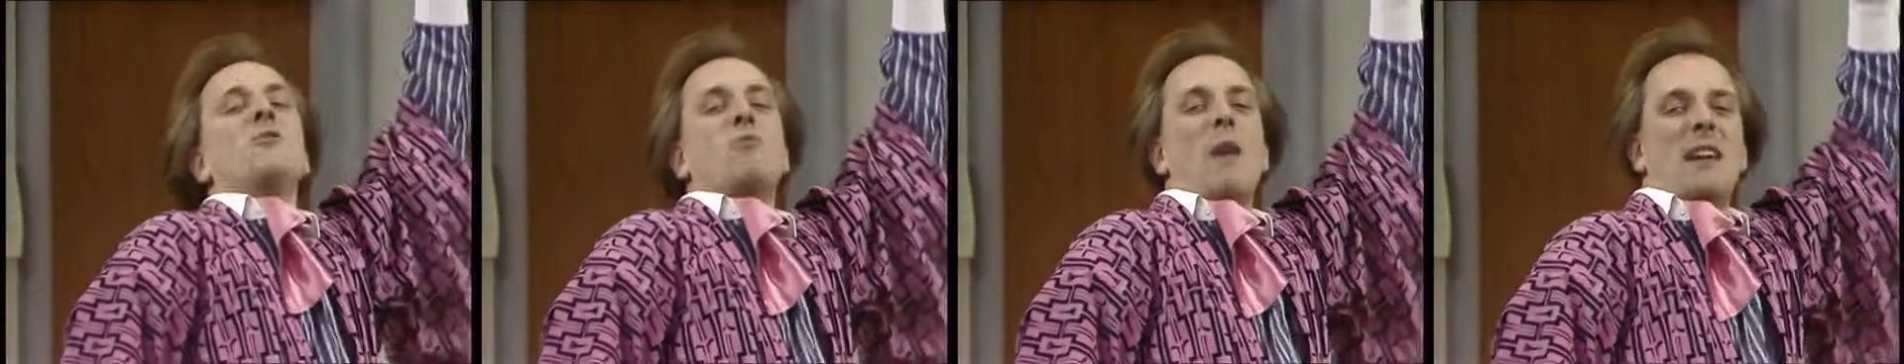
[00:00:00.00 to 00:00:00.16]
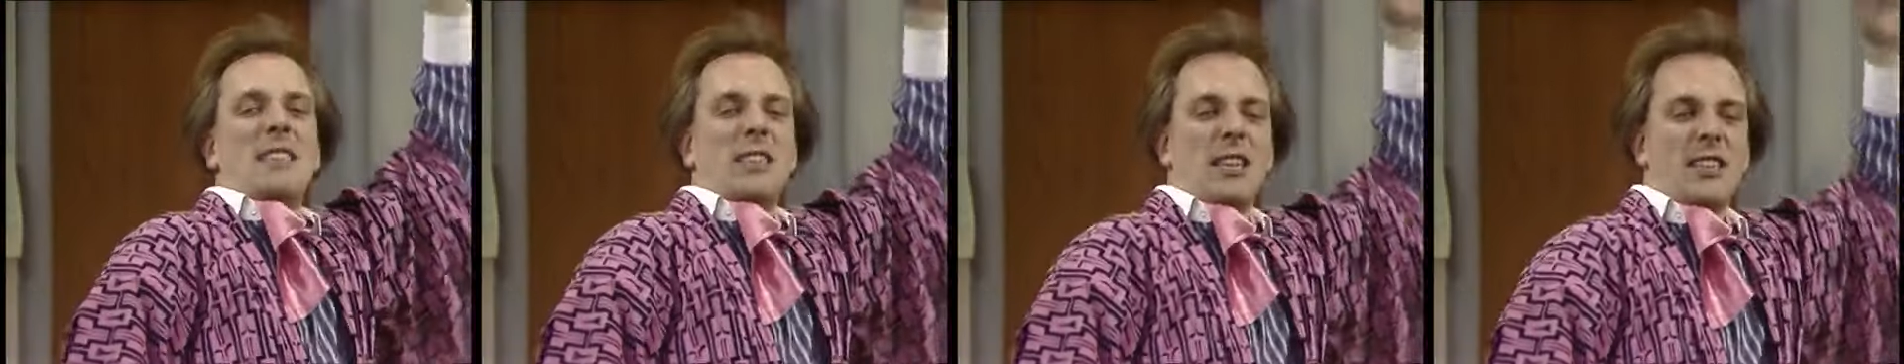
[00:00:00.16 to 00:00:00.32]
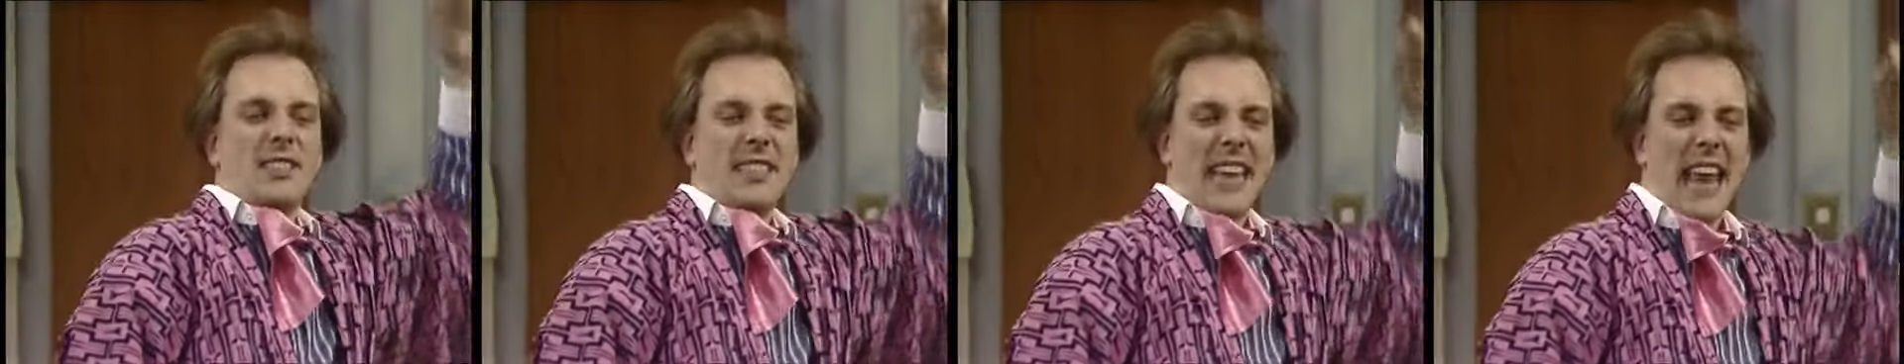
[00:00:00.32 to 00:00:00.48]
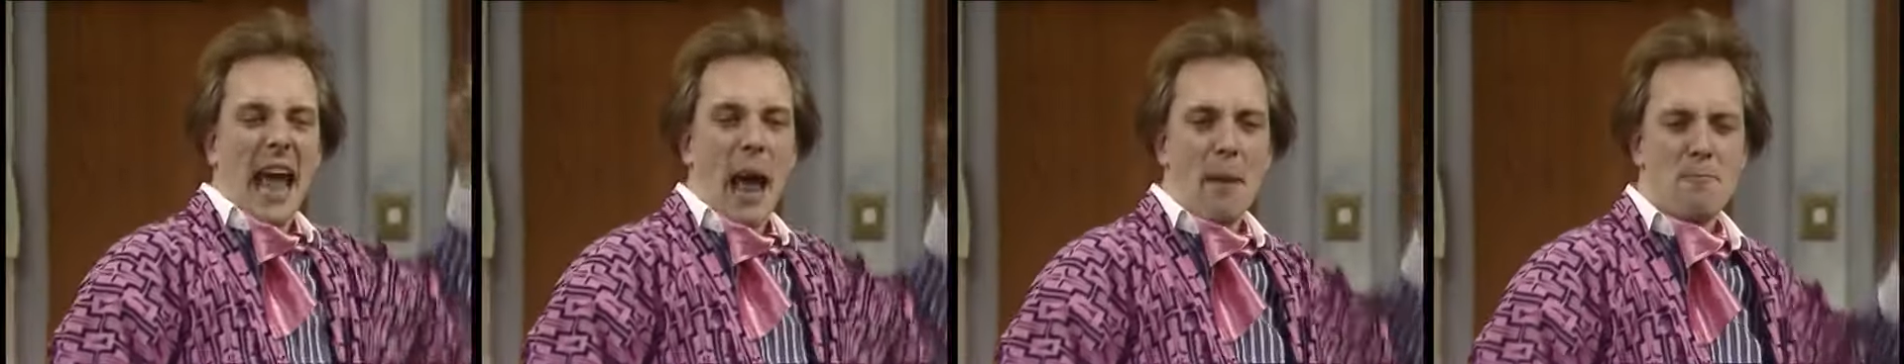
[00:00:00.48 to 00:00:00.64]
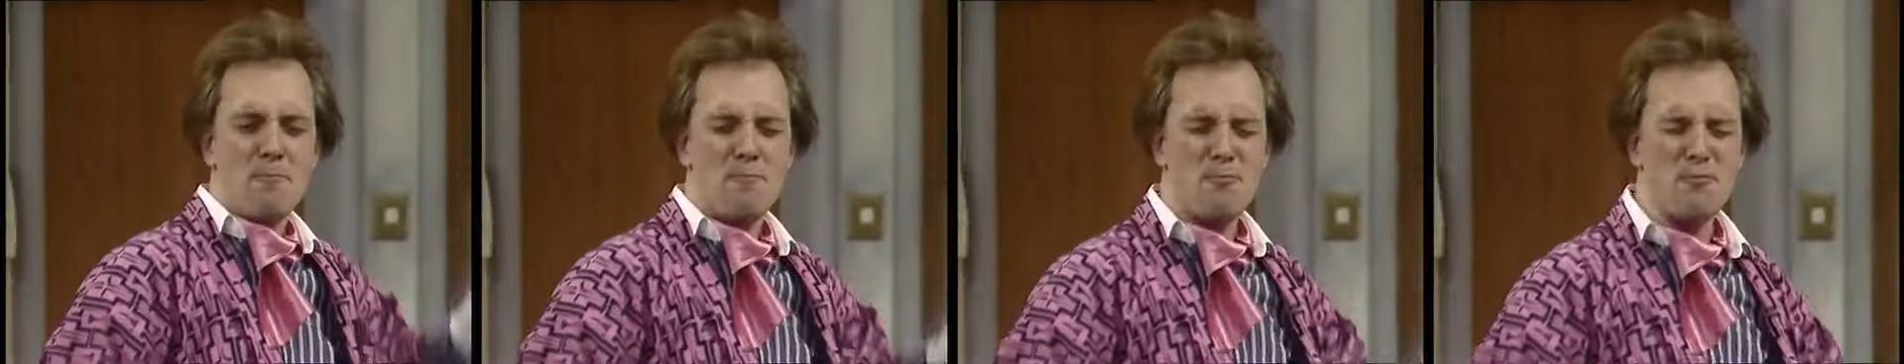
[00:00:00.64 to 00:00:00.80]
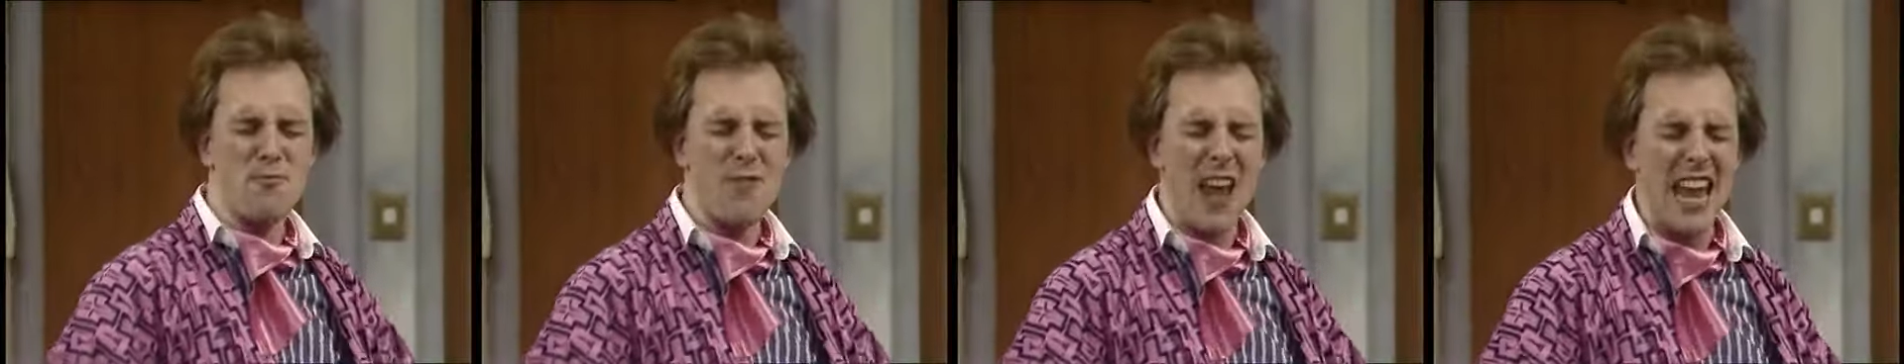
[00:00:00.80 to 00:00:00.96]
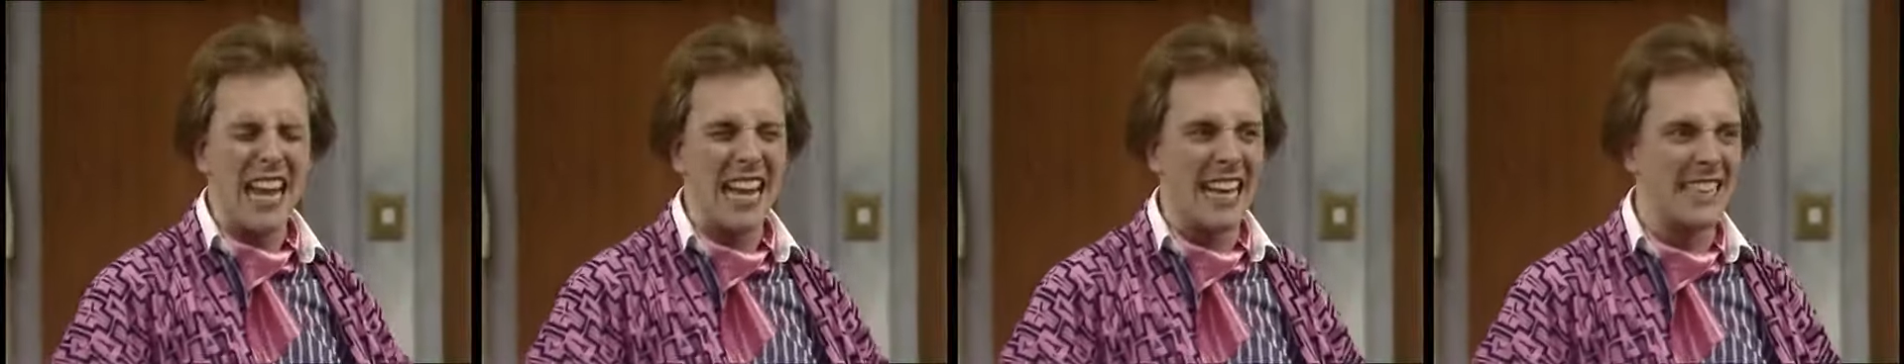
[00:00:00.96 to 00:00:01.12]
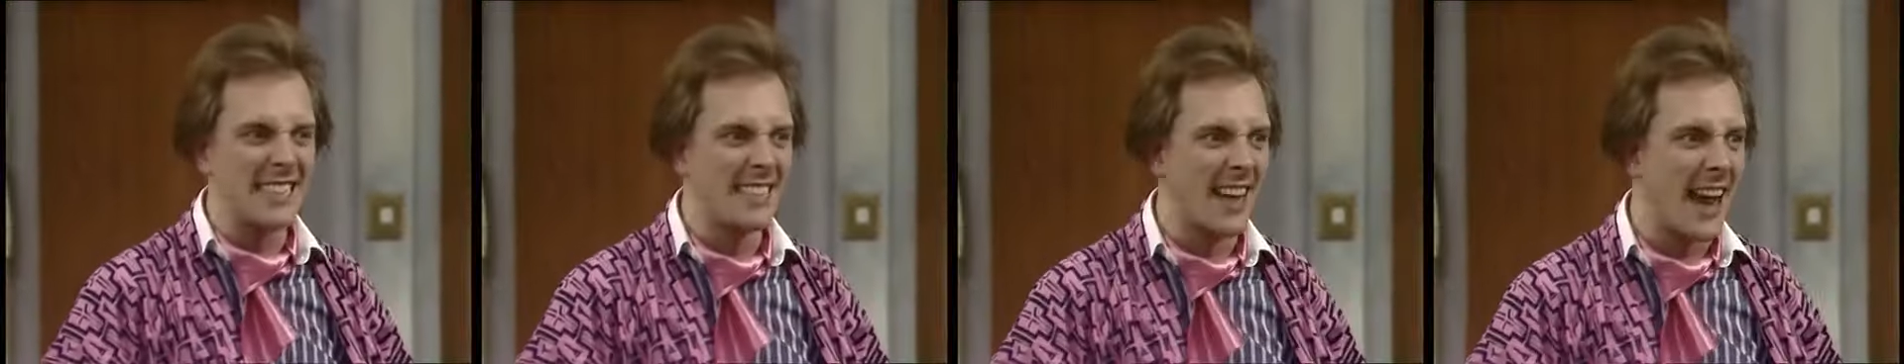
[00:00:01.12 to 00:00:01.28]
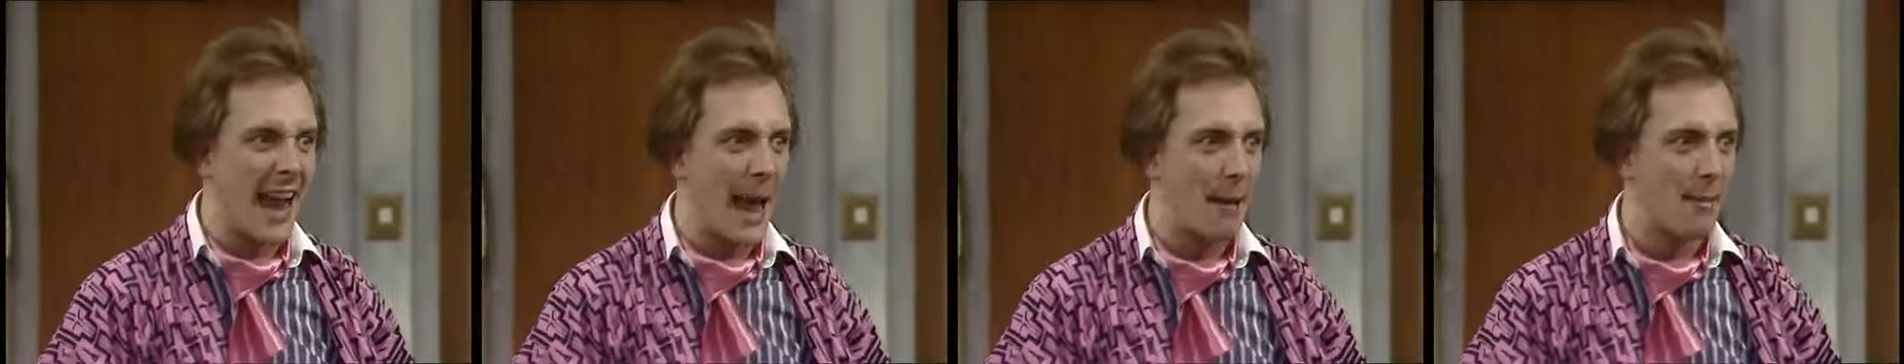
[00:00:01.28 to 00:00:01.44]
Wait till you see how uh,
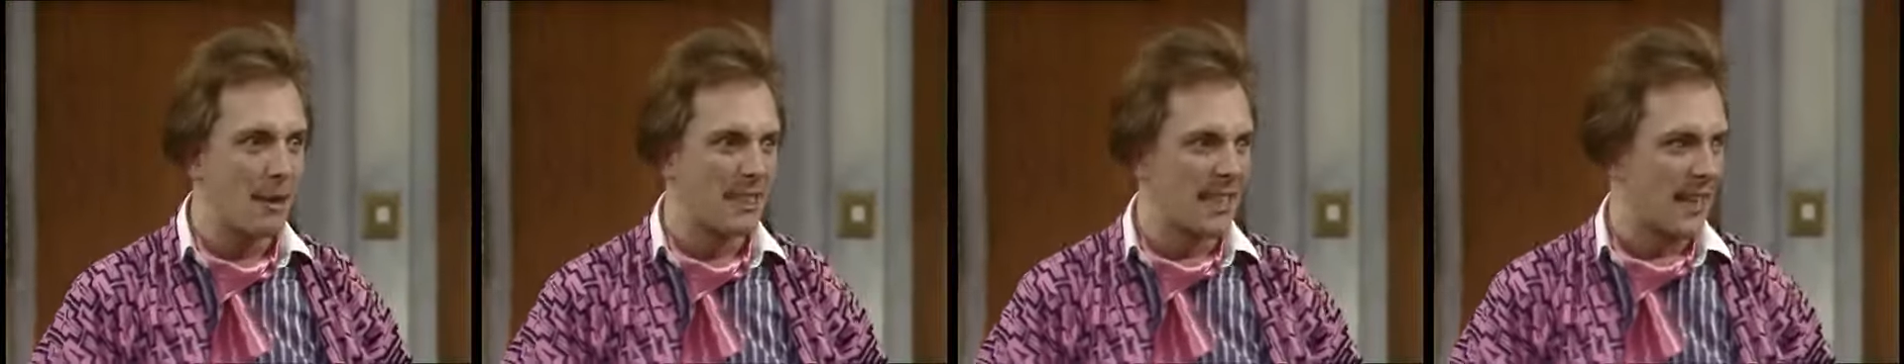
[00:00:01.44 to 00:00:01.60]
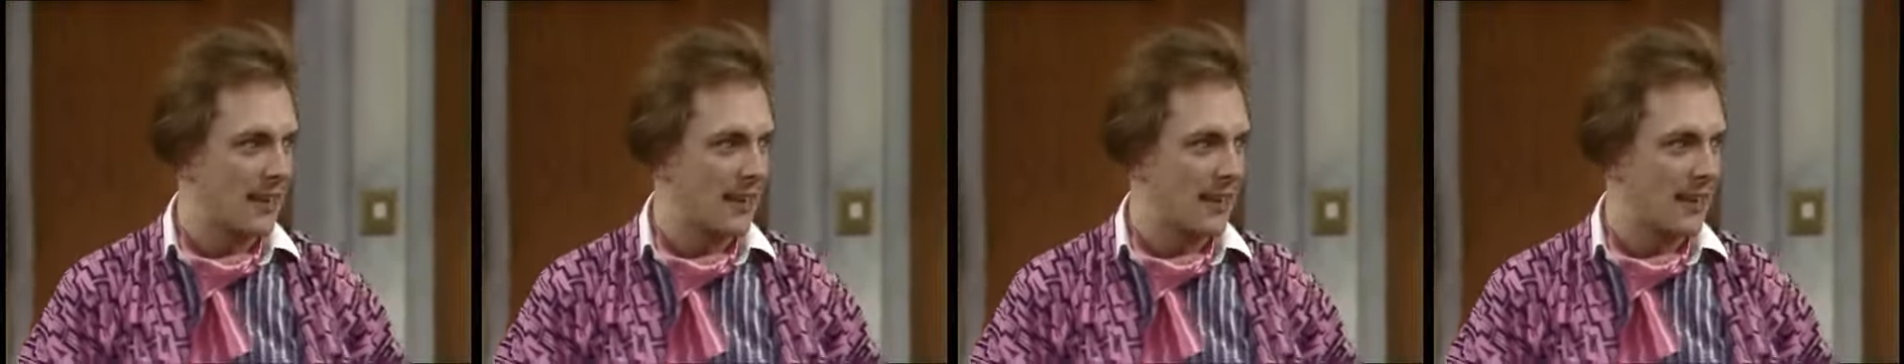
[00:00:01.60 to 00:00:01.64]
brilliant I am at